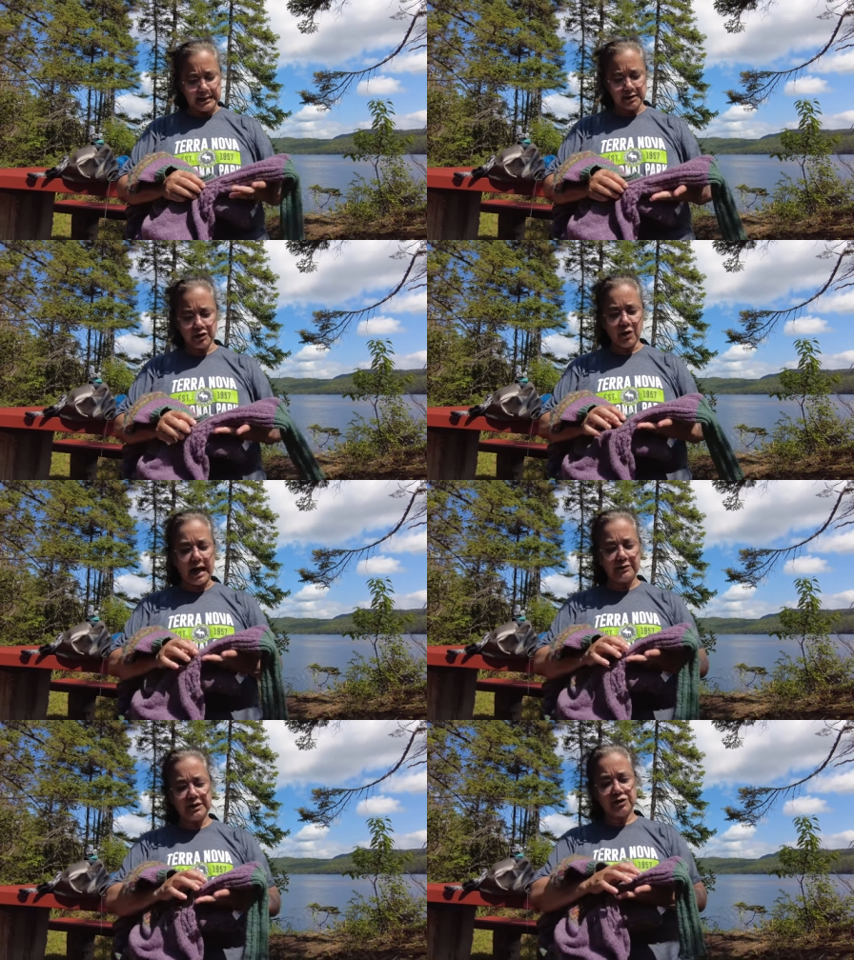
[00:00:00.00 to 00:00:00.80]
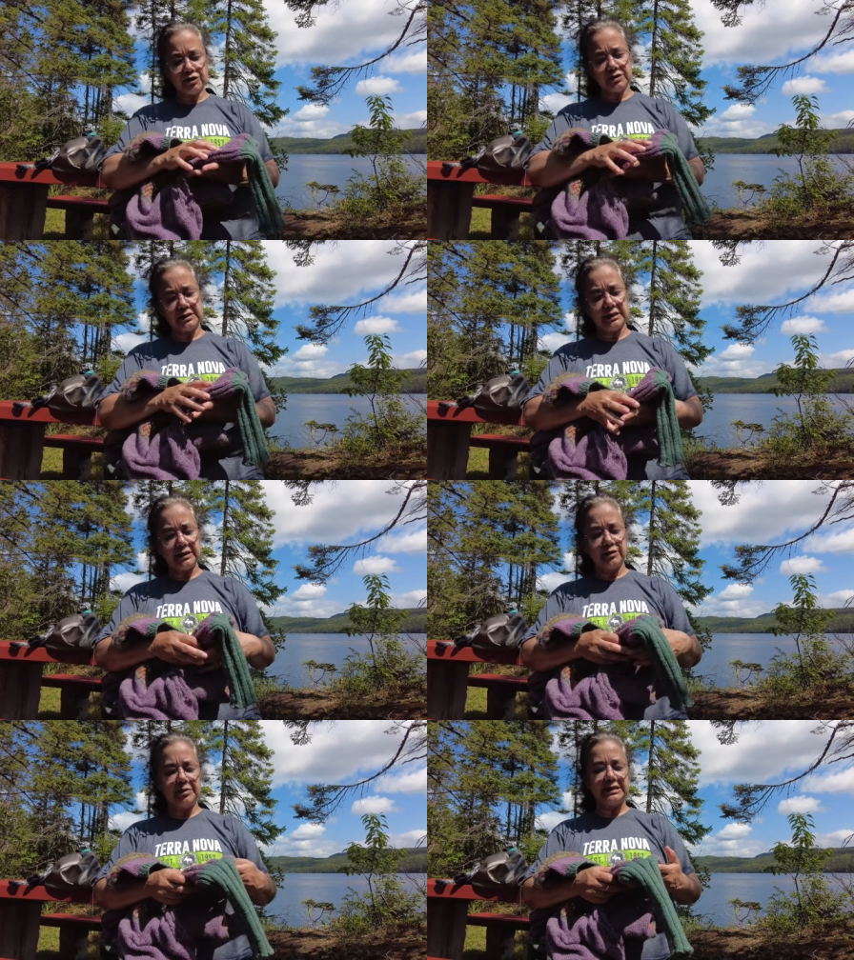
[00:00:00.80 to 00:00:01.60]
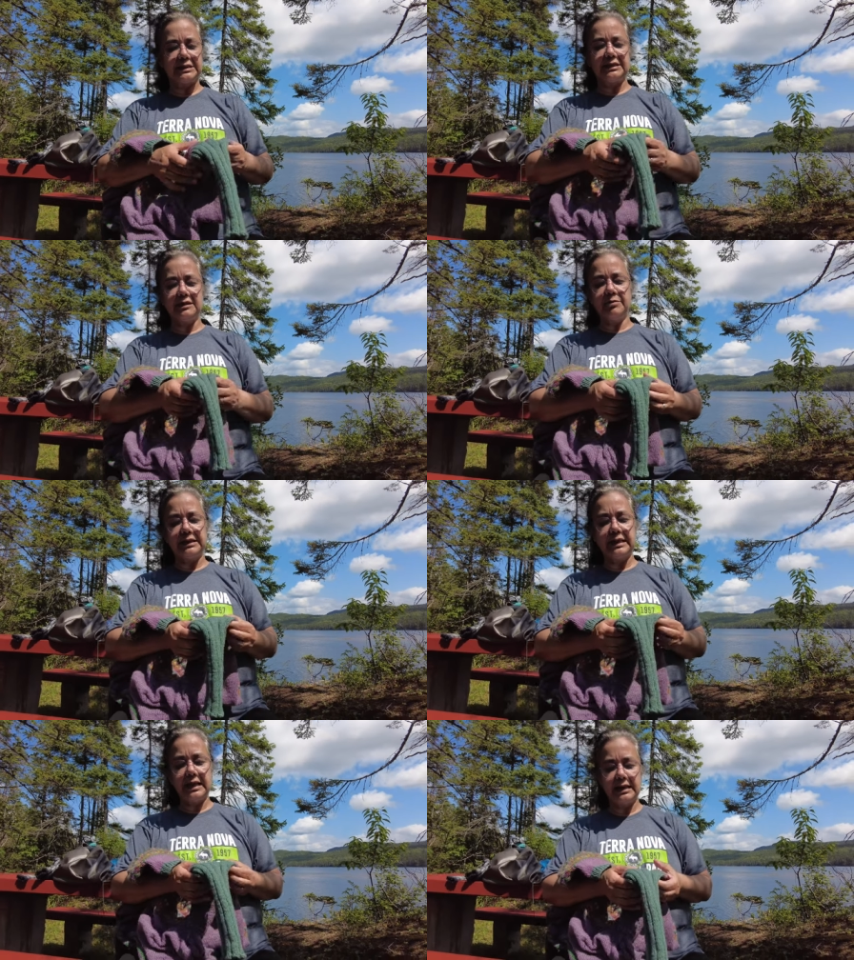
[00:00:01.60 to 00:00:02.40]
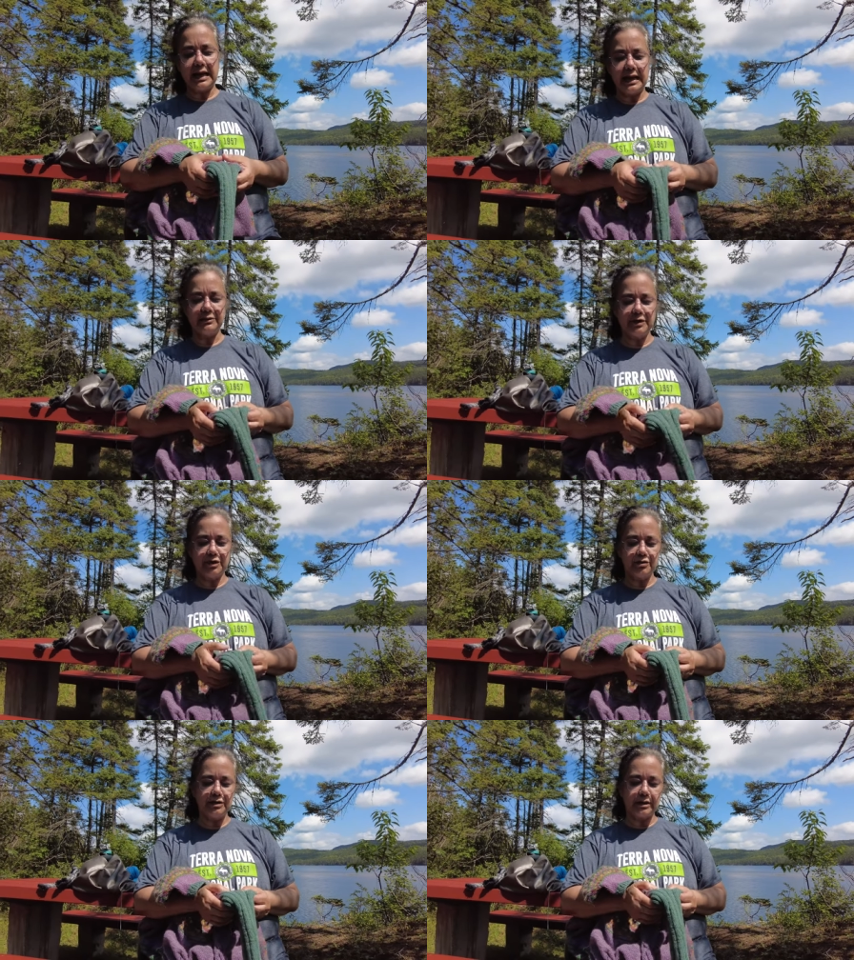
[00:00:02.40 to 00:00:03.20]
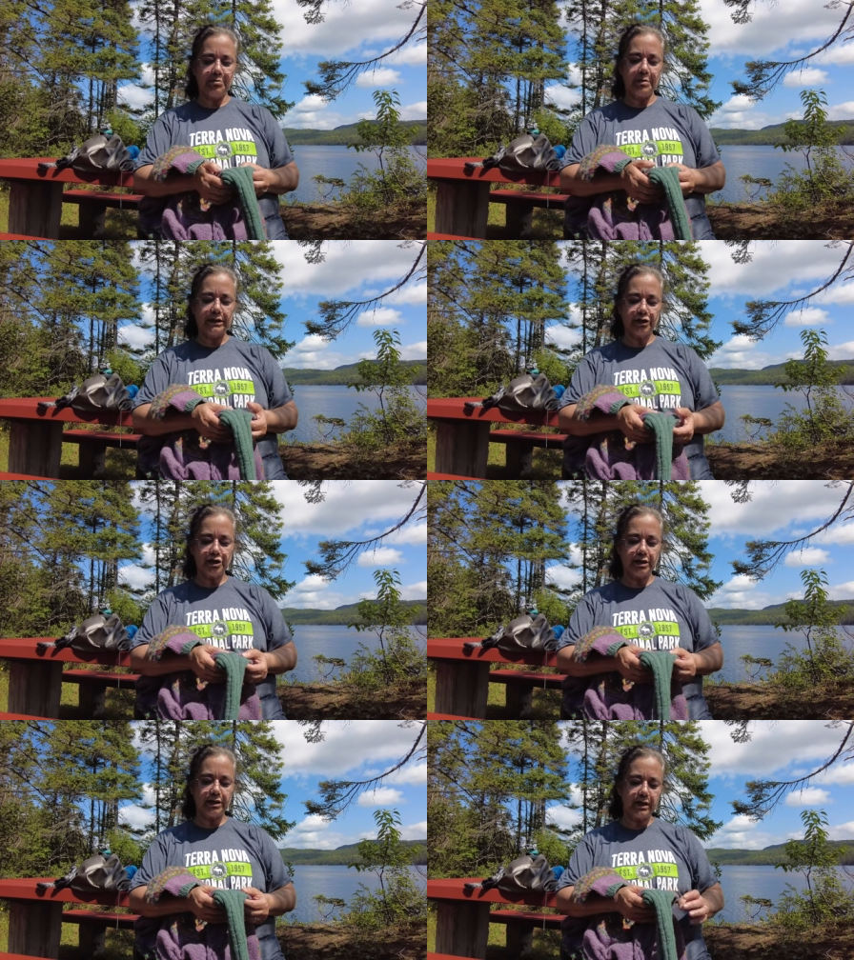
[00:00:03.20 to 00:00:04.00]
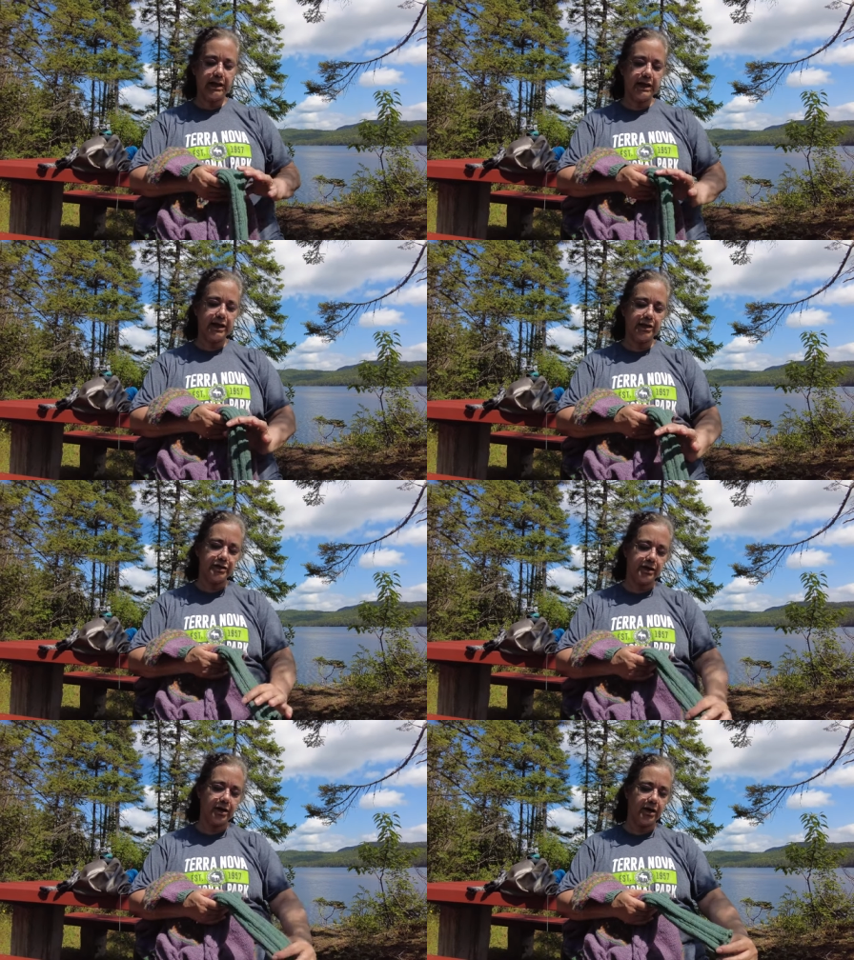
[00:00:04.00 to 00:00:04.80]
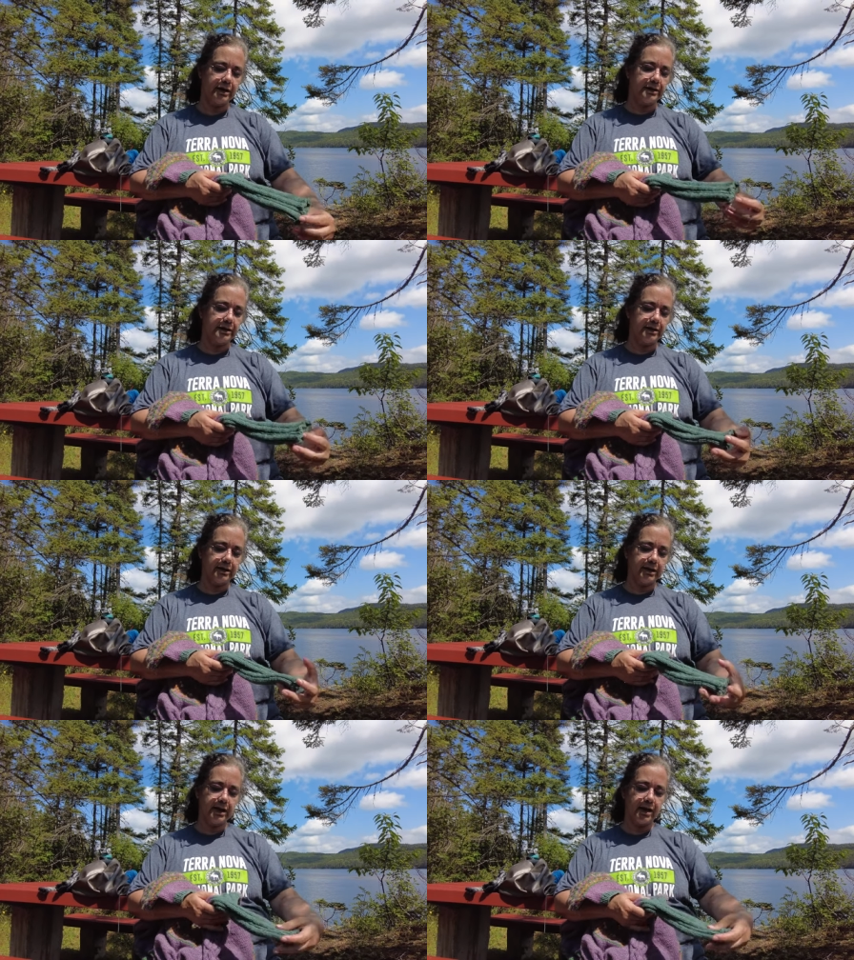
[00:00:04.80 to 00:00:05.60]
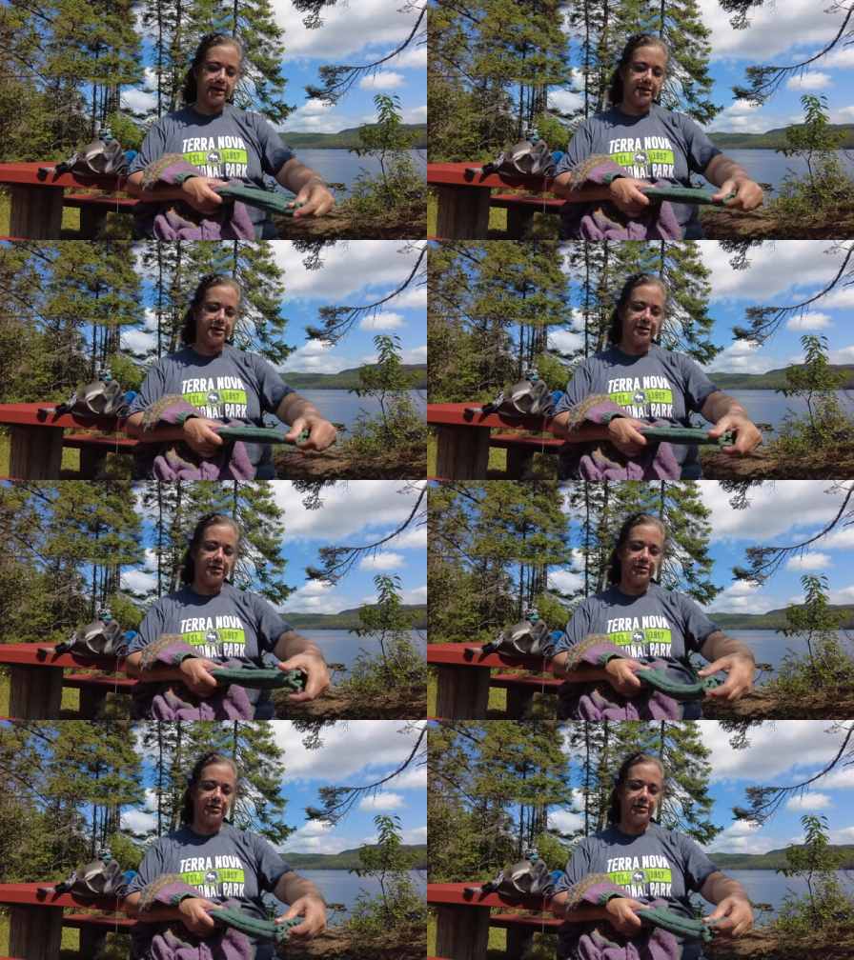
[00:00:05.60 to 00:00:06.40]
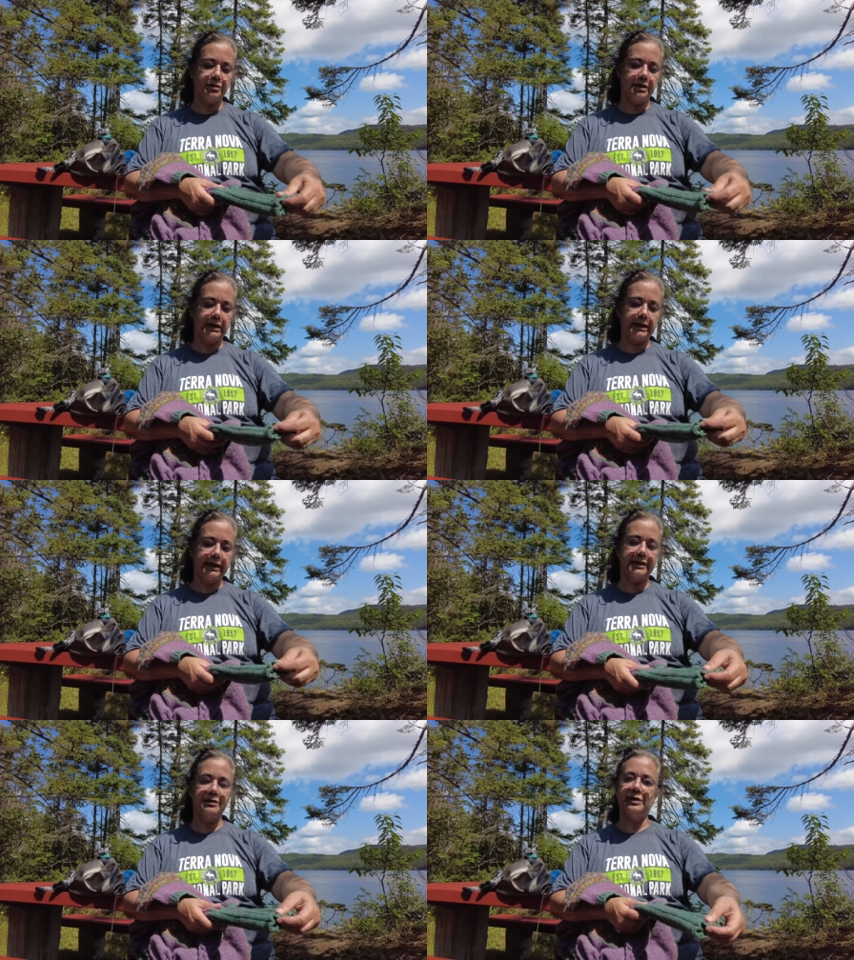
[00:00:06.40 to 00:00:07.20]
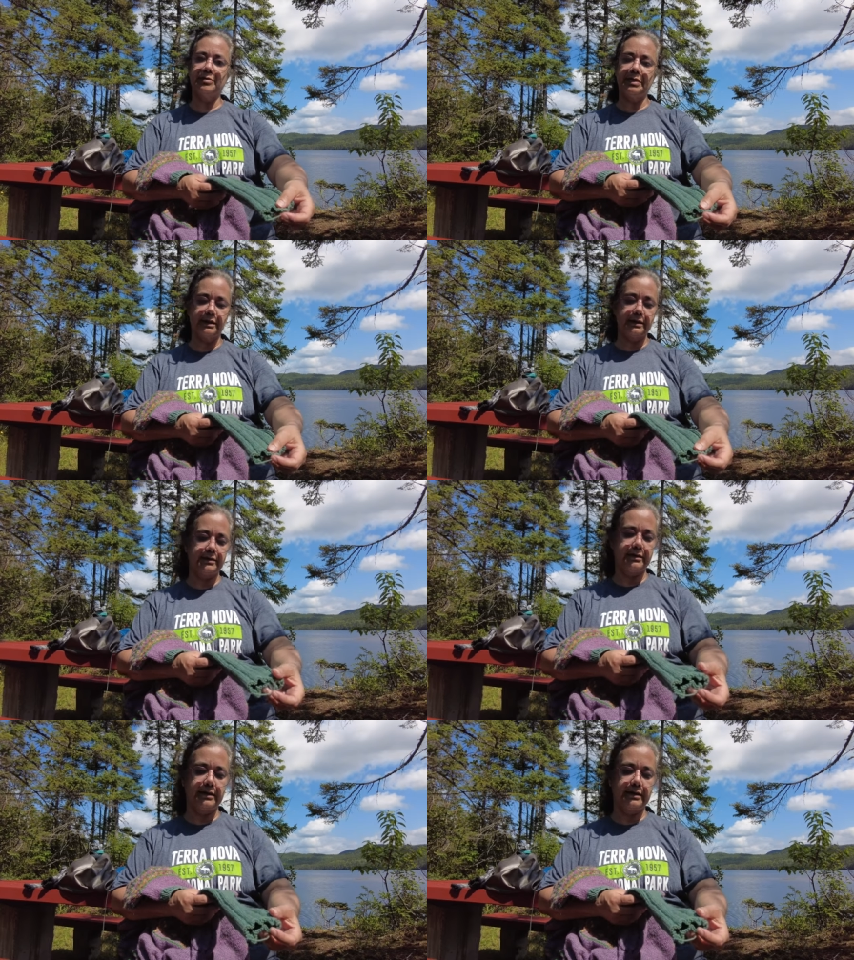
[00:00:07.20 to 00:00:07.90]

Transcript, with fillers: So I reduced a little bit here, but then I reduced a bunch here and I used the other yarn to do like a ribbon